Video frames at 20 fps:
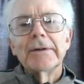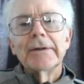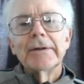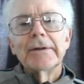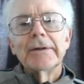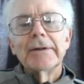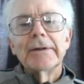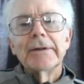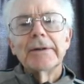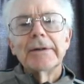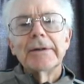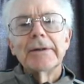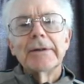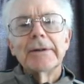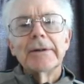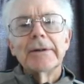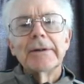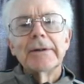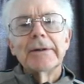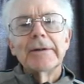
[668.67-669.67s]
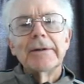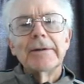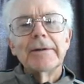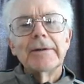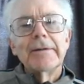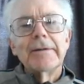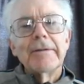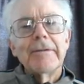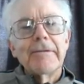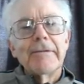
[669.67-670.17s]

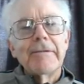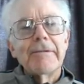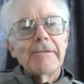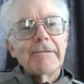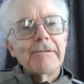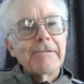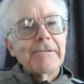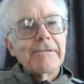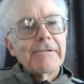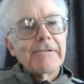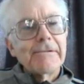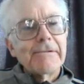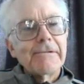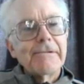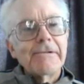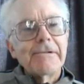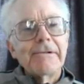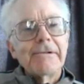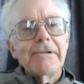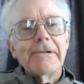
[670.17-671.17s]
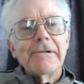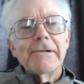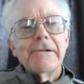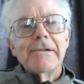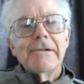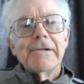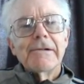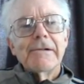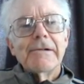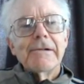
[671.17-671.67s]

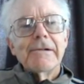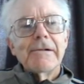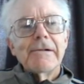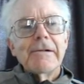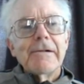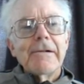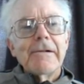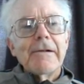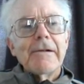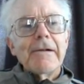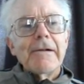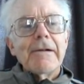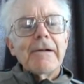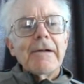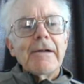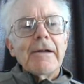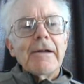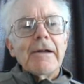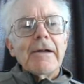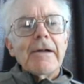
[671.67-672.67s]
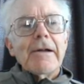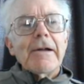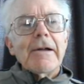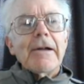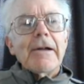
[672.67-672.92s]
No one is speaking in this clip.